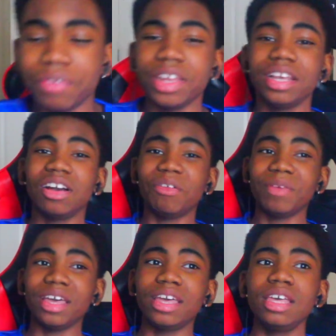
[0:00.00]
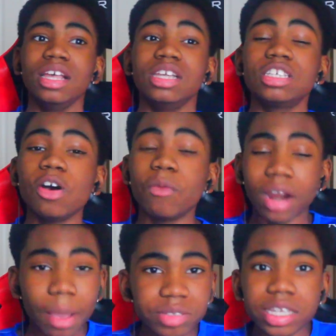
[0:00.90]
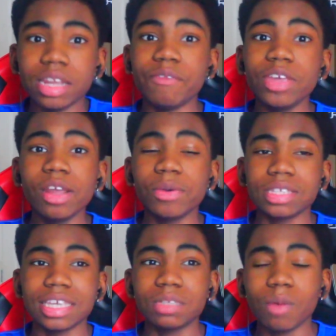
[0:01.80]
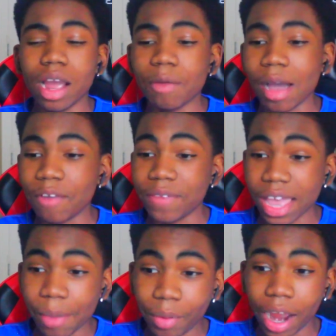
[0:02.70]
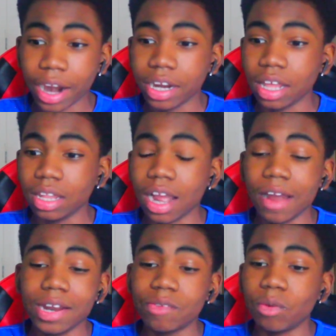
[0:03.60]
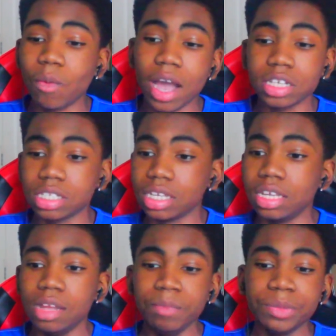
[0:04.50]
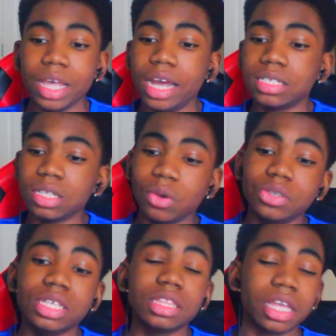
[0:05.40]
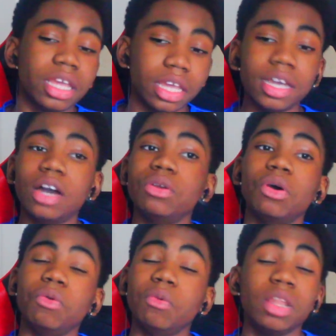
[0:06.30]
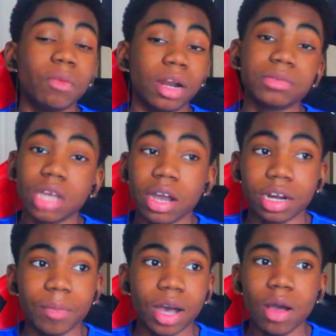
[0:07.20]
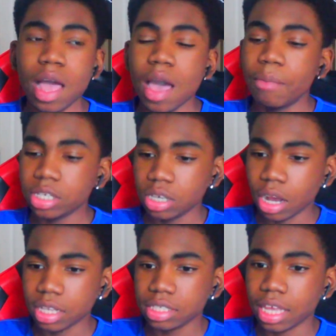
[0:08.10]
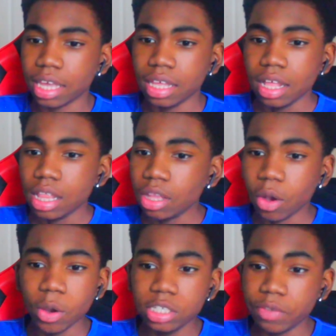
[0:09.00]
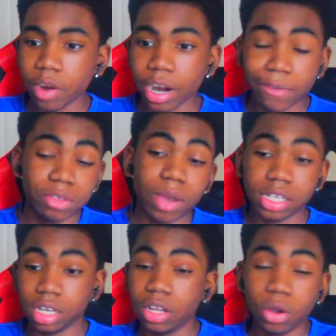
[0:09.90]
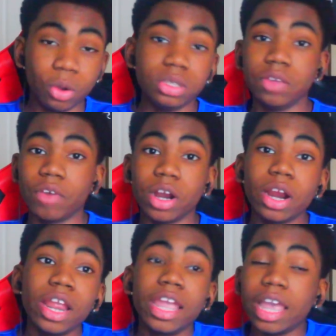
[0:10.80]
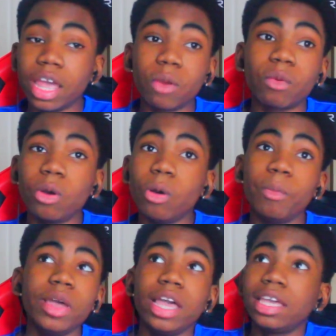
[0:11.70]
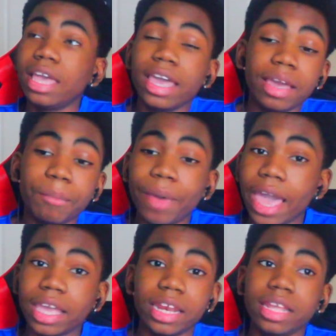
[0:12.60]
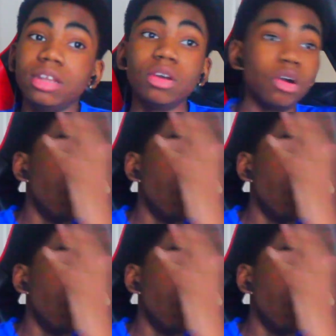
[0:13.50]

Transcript: of the video, man. So, what I'm saying, the video was inspired by Vampire Killer. I never watched it. I just know it's a thing. I don't know really what I'm talking about. But you know what I'm saying? Lil Uzi Vert, he was watching Lil Uzi Vert in a room, kick back and then,